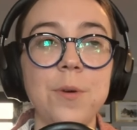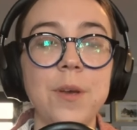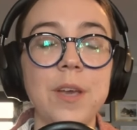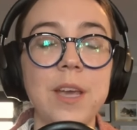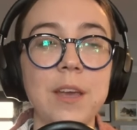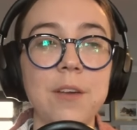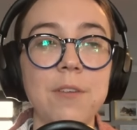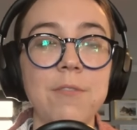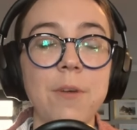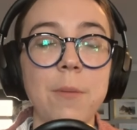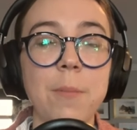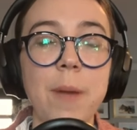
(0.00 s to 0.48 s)

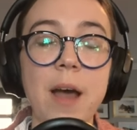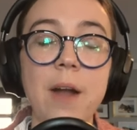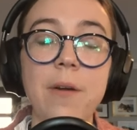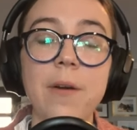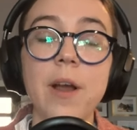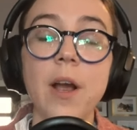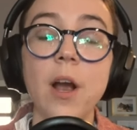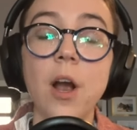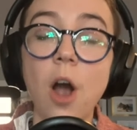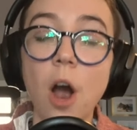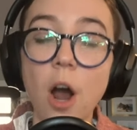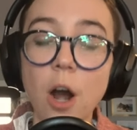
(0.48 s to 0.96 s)
give a
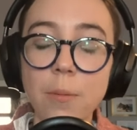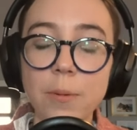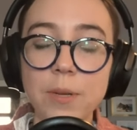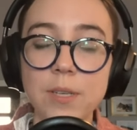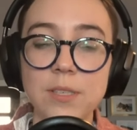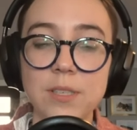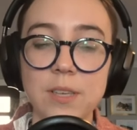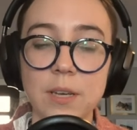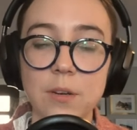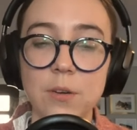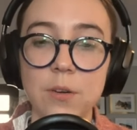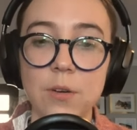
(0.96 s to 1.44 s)
battery a
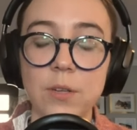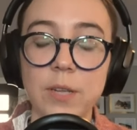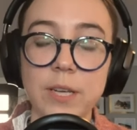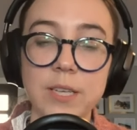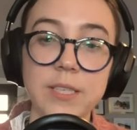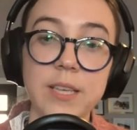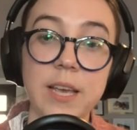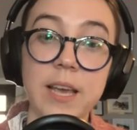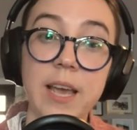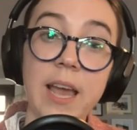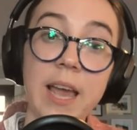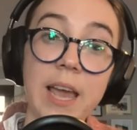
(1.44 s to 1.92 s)
carbon signal, like
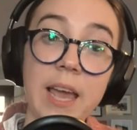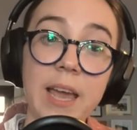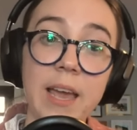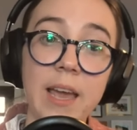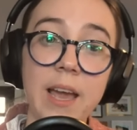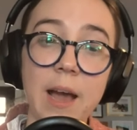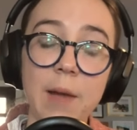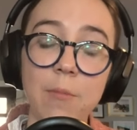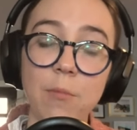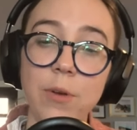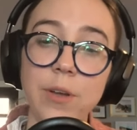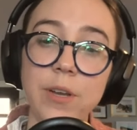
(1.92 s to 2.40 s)
say,
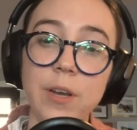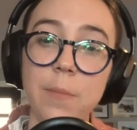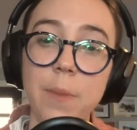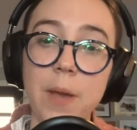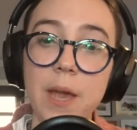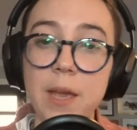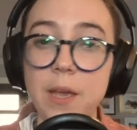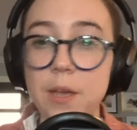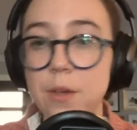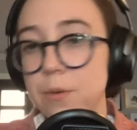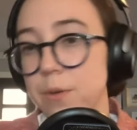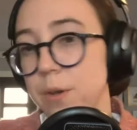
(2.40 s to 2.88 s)
hey, I'm willing to
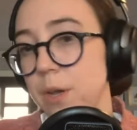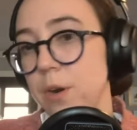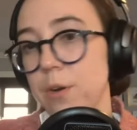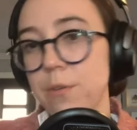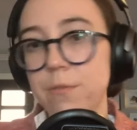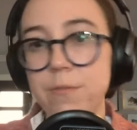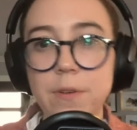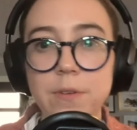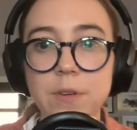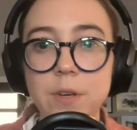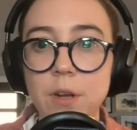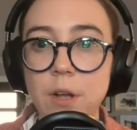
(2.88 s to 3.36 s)
pay you, you know,
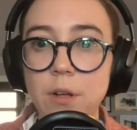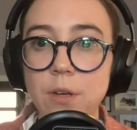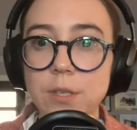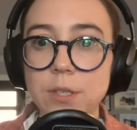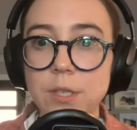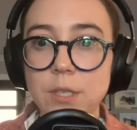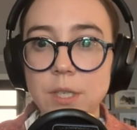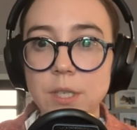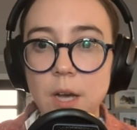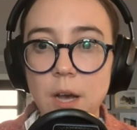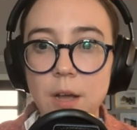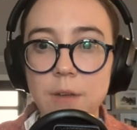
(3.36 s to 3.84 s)

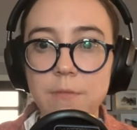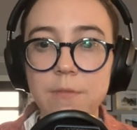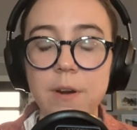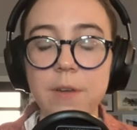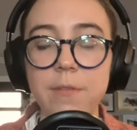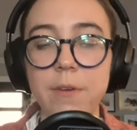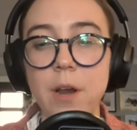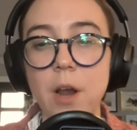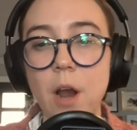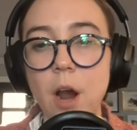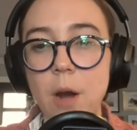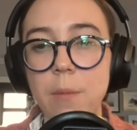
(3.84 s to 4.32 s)
$50 a ton for
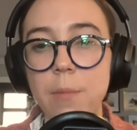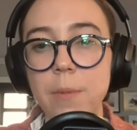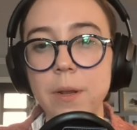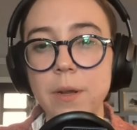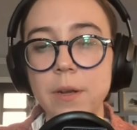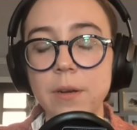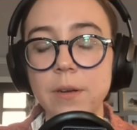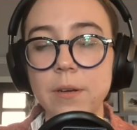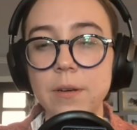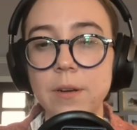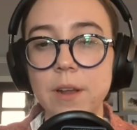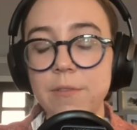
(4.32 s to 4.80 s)
every
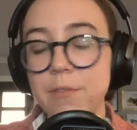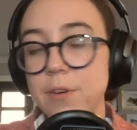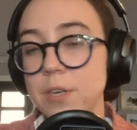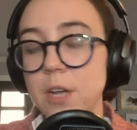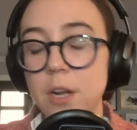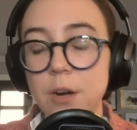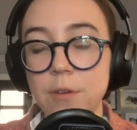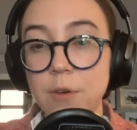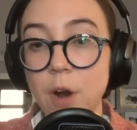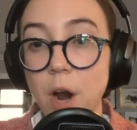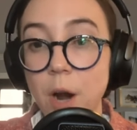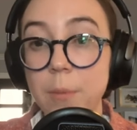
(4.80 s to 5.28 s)
ton
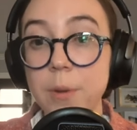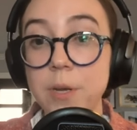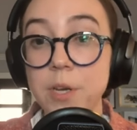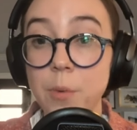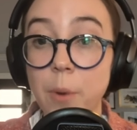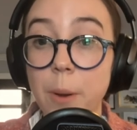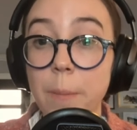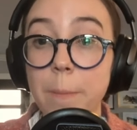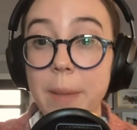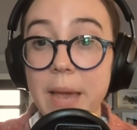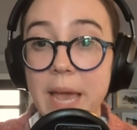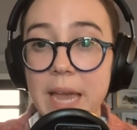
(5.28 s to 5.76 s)
of carbon
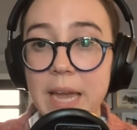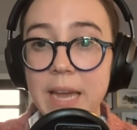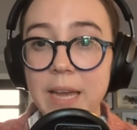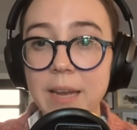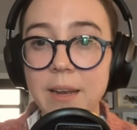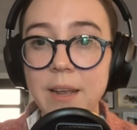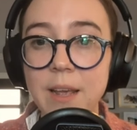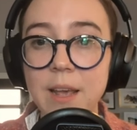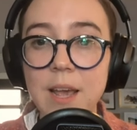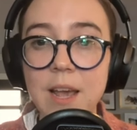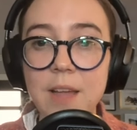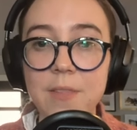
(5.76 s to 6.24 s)
you
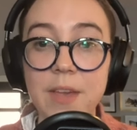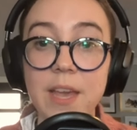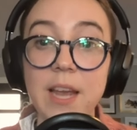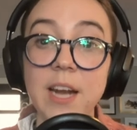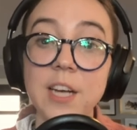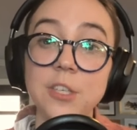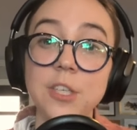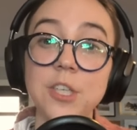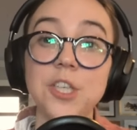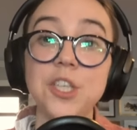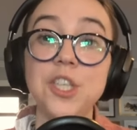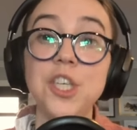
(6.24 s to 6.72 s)
abate, they can
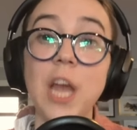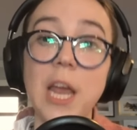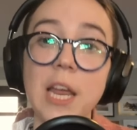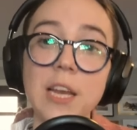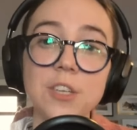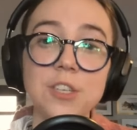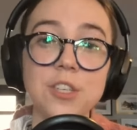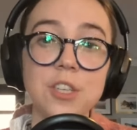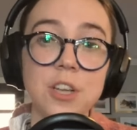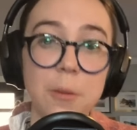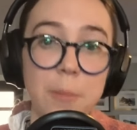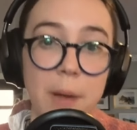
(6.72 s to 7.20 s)
actually
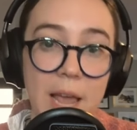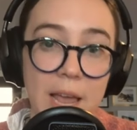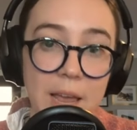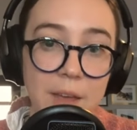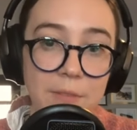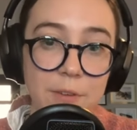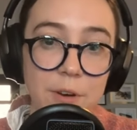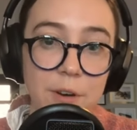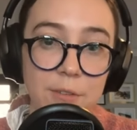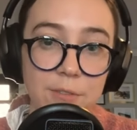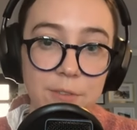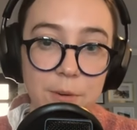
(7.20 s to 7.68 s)
change their
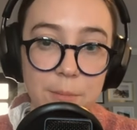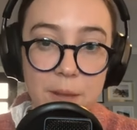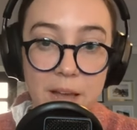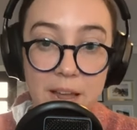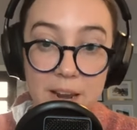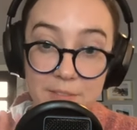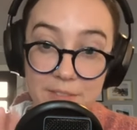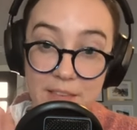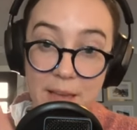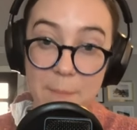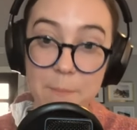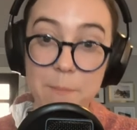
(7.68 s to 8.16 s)
behavior from
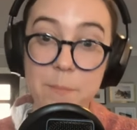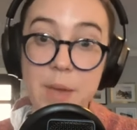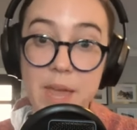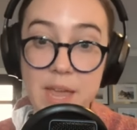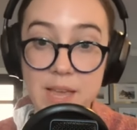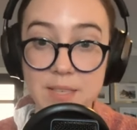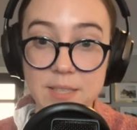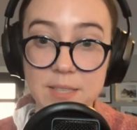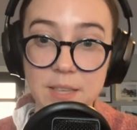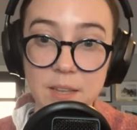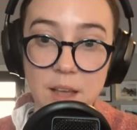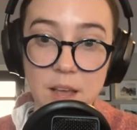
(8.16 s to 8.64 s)
kind of that
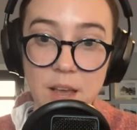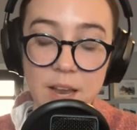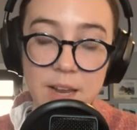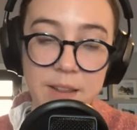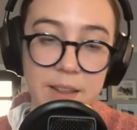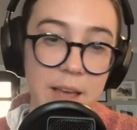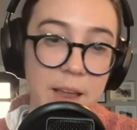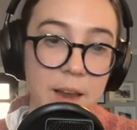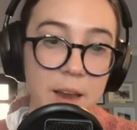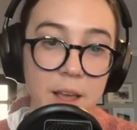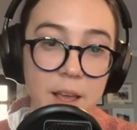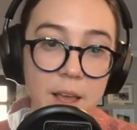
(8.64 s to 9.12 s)
baseline
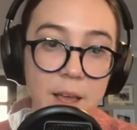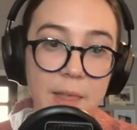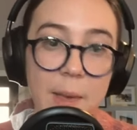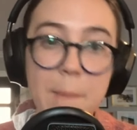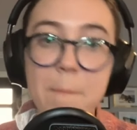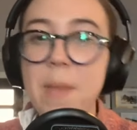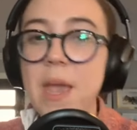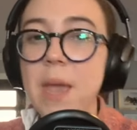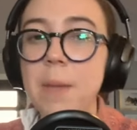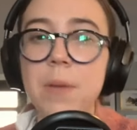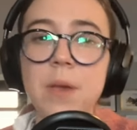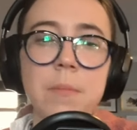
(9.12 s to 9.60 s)
that
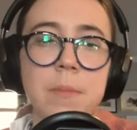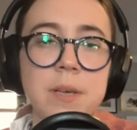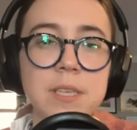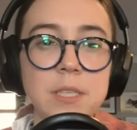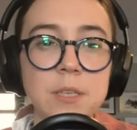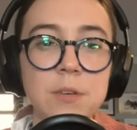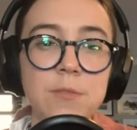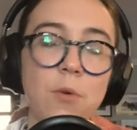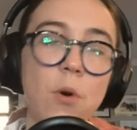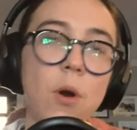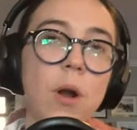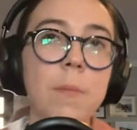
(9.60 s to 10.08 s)
may be
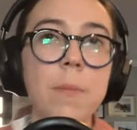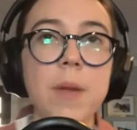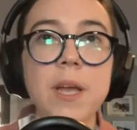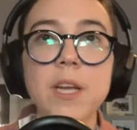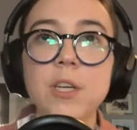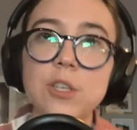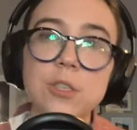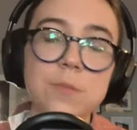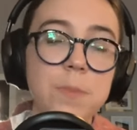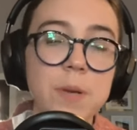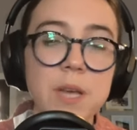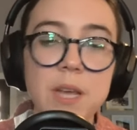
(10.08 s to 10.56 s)
emissive, or it
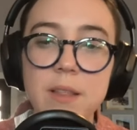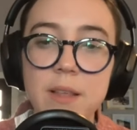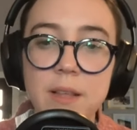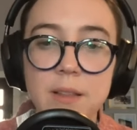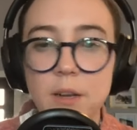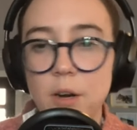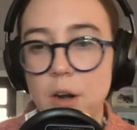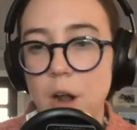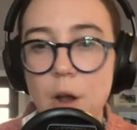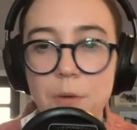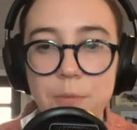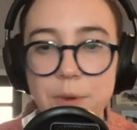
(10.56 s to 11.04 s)
may just be
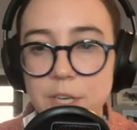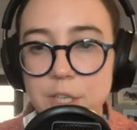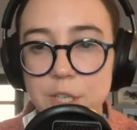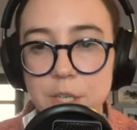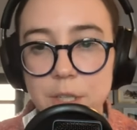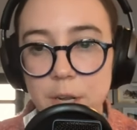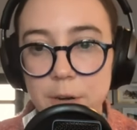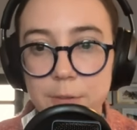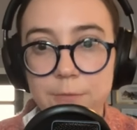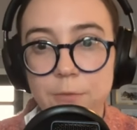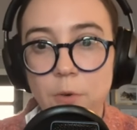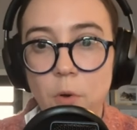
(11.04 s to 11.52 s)
that they're not
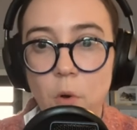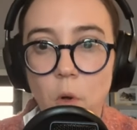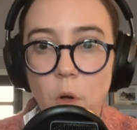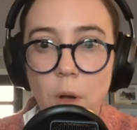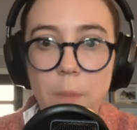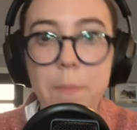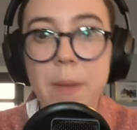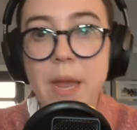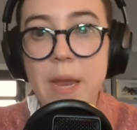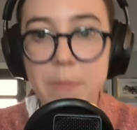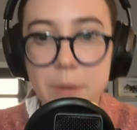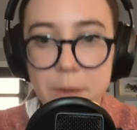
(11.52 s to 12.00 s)
reaching their full
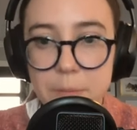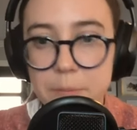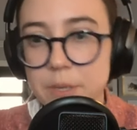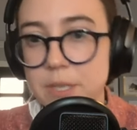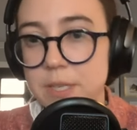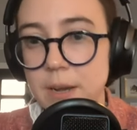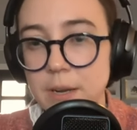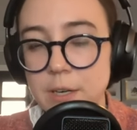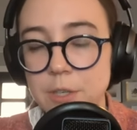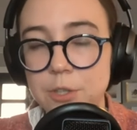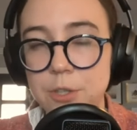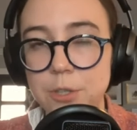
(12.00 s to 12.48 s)
abatement
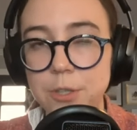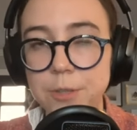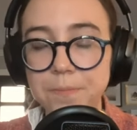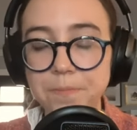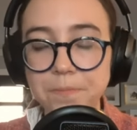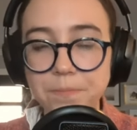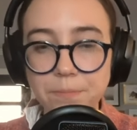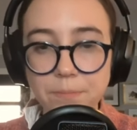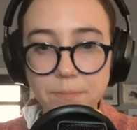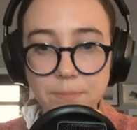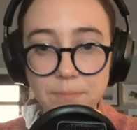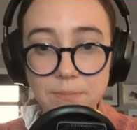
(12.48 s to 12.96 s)

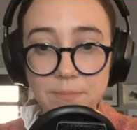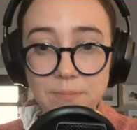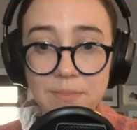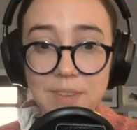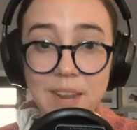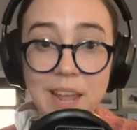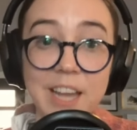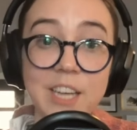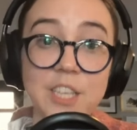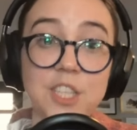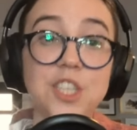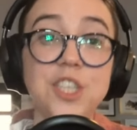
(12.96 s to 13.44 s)
potential,
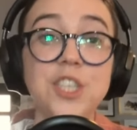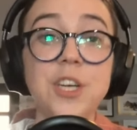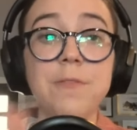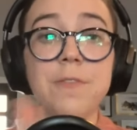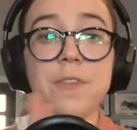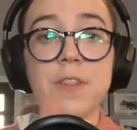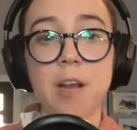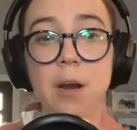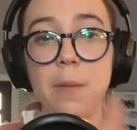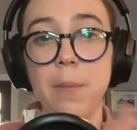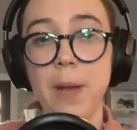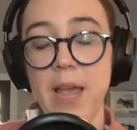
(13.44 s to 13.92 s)
and
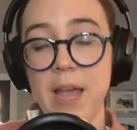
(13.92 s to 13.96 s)
shift their